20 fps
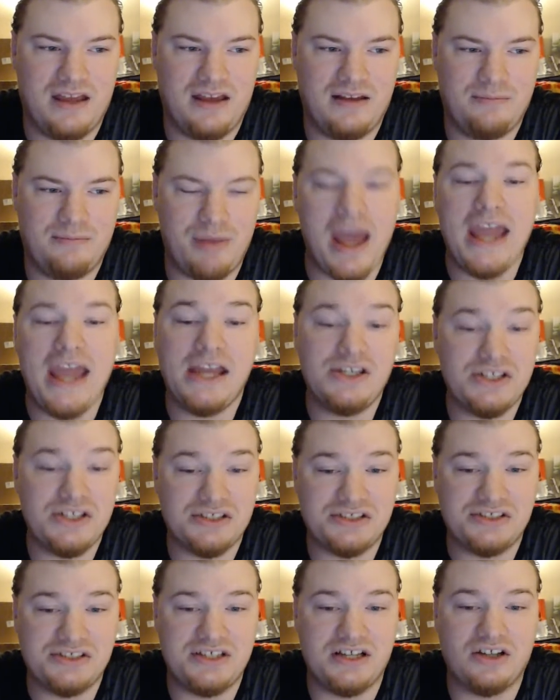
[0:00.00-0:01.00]
Paige
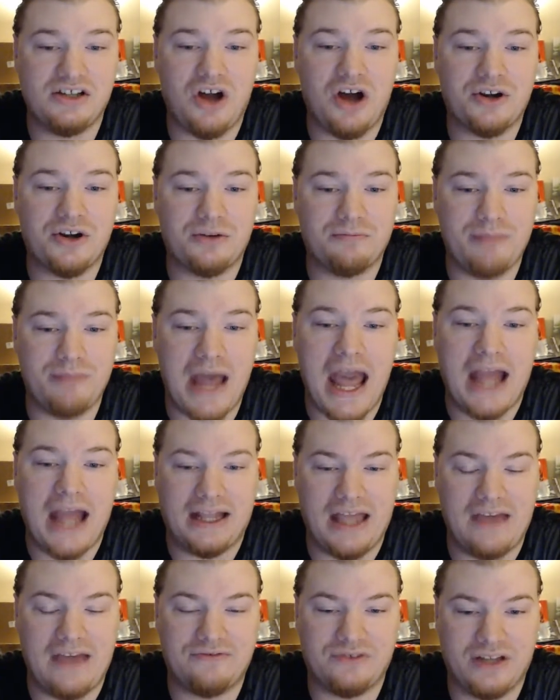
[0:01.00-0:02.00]
is still on her
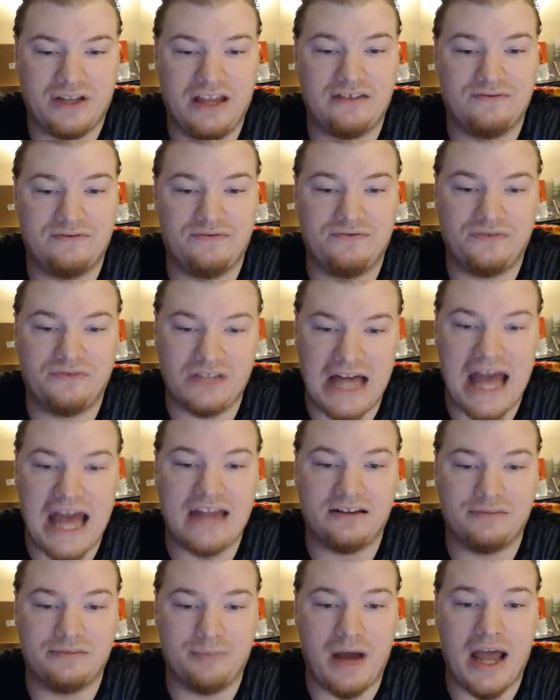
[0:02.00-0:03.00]
back after getting
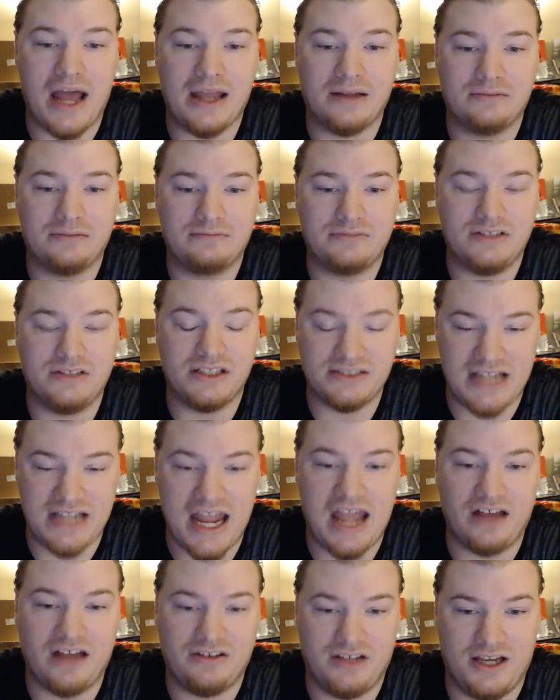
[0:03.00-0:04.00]
flattened by
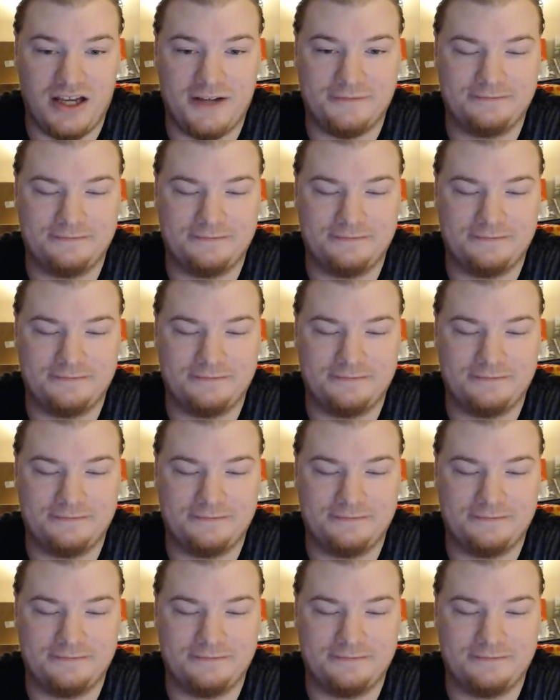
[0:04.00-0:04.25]
Natalya.